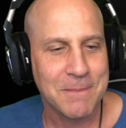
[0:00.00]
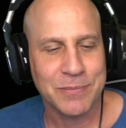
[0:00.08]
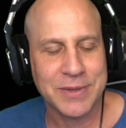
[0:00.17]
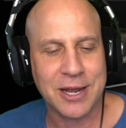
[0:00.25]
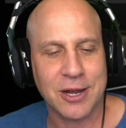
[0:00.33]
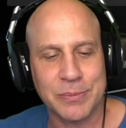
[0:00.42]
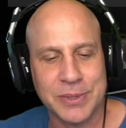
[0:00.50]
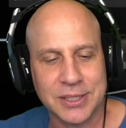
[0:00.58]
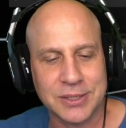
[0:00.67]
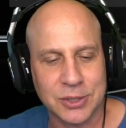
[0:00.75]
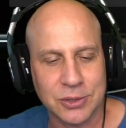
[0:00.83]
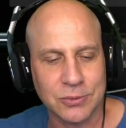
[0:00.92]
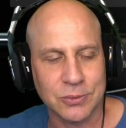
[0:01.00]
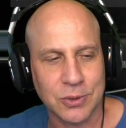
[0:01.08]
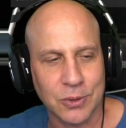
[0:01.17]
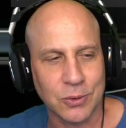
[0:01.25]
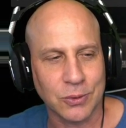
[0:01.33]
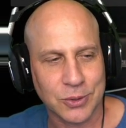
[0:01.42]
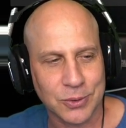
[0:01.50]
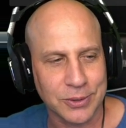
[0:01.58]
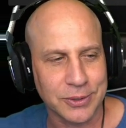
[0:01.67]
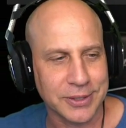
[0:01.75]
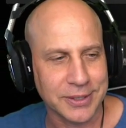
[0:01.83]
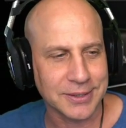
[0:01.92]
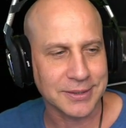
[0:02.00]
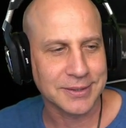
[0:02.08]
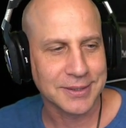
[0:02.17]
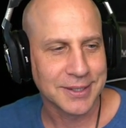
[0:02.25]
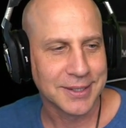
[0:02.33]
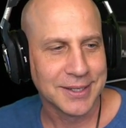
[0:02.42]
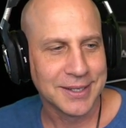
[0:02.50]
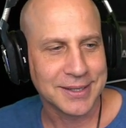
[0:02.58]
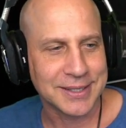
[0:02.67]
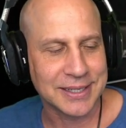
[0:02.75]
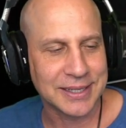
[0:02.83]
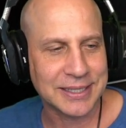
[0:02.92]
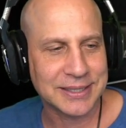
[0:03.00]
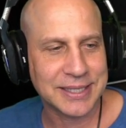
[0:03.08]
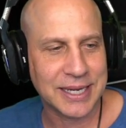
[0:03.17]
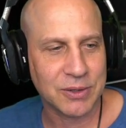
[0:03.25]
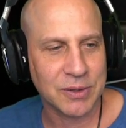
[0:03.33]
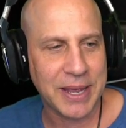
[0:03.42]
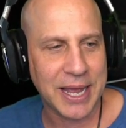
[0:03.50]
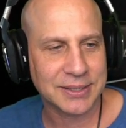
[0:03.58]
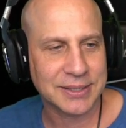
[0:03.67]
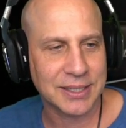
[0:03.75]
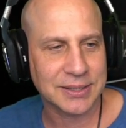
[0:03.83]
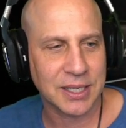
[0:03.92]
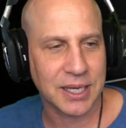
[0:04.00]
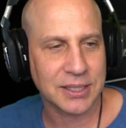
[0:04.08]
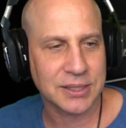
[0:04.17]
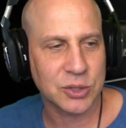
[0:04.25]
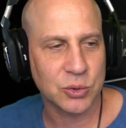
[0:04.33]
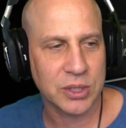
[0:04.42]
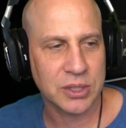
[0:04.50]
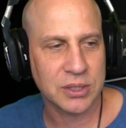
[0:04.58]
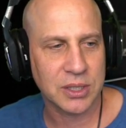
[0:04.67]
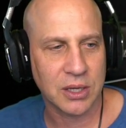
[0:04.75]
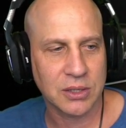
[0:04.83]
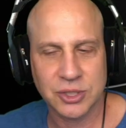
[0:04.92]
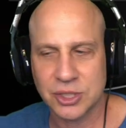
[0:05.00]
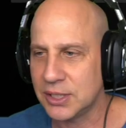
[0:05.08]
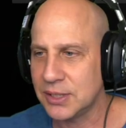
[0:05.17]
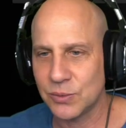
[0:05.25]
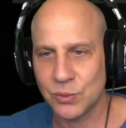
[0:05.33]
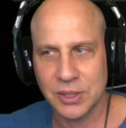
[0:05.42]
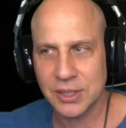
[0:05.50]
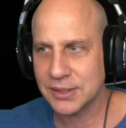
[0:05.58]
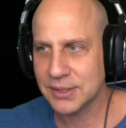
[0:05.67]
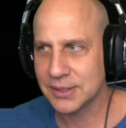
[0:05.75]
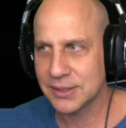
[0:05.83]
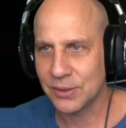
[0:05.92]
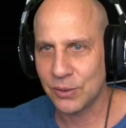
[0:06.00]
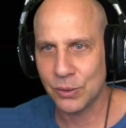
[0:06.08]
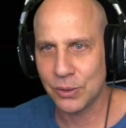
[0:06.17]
That'll be 2 gold coins. The elite sacred pack sounds like $200. Jeez, what? Hold